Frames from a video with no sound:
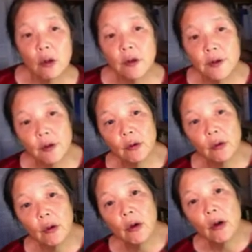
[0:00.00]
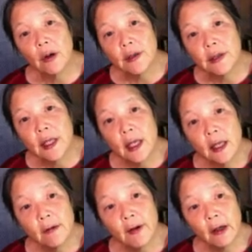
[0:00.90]
also cause
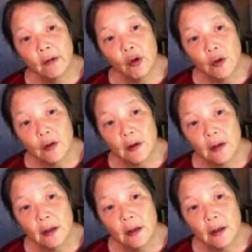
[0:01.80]
the vital force to